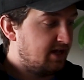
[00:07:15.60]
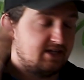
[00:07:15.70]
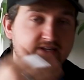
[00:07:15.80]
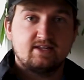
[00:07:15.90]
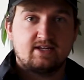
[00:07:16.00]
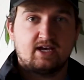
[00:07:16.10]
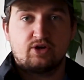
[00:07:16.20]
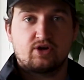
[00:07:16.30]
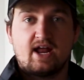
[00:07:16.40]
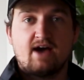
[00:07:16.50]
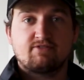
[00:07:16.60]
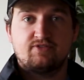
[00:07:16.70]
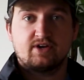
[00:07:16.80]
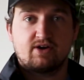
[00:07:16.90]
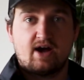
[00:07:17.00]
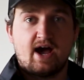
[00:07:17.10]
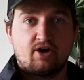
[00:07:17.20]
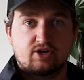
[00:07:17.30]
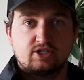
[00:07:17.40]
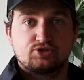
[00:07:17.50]
at the end of the day, you're going to have to figure out
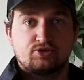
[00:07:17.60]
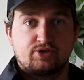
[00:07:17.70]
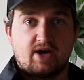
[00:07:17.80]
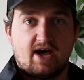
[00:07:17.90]
how to control your